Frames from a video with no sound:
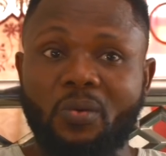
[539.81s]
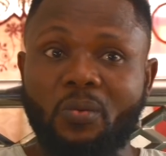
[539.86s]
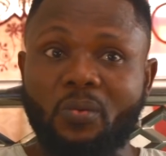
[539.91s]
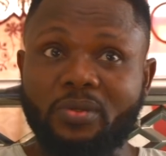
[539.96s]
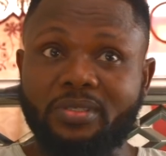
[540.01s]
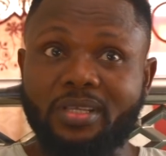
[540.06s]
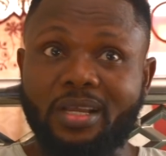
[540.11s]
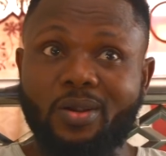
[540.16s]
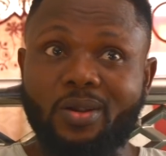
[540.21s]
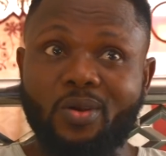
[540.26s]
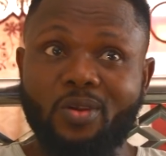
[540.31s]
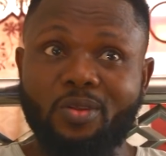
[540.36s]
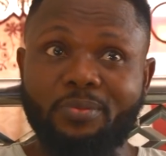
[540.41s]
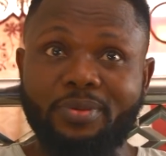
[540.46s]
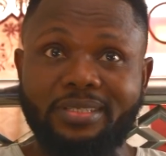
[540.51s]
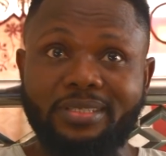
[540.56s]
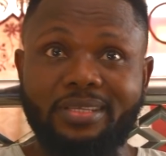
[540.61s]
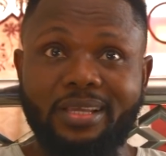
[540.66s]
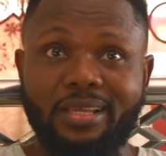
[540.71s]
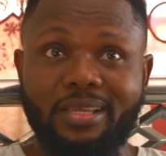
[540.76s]
was I going to
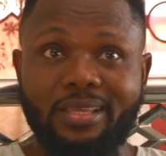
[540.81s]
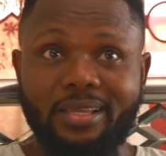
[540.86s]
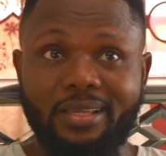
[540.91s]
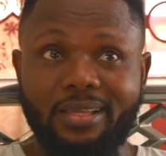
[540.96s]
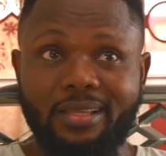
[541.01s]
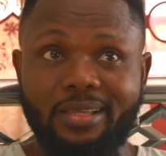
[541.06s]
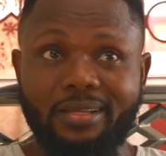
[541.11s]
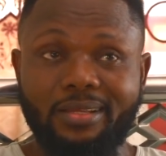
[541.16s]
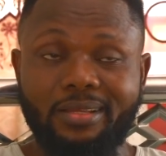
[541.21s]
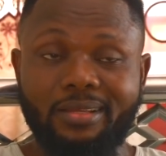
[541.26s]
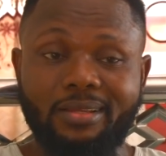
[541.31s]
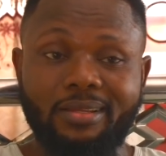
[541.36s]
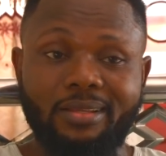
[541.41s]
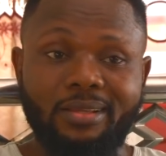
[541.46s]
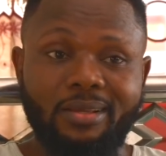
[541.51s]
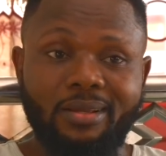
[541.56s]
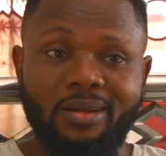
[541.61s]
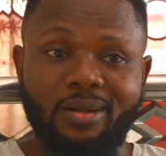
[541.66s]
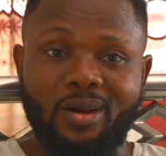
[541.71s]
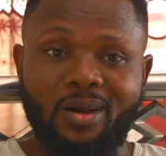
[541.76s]
be taken
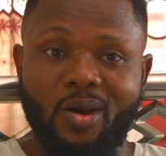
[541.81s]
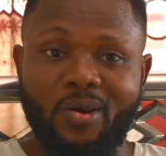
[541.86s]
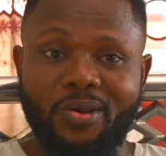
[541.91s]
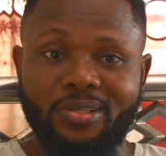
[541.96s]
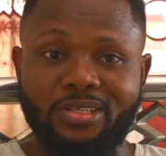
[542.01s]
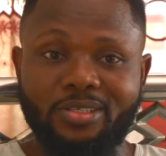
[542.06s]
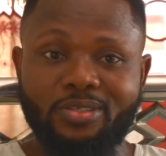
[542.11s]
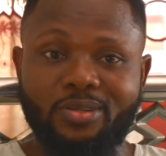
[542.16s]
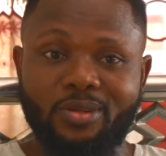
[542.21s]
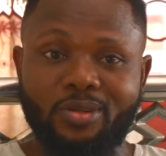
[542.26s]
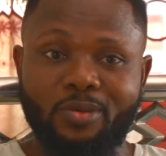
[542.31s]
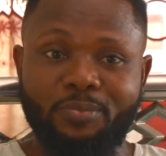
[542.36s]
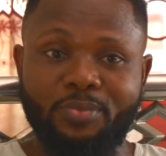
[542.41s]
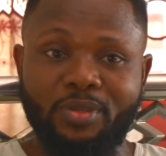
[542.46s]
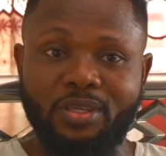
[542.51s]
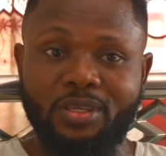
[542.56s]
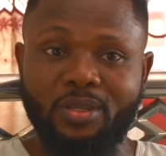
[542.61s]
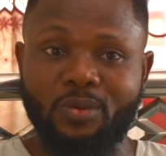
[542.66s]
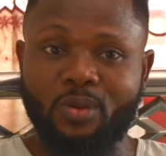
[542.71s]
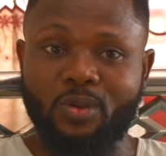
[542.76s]
or is it just going to be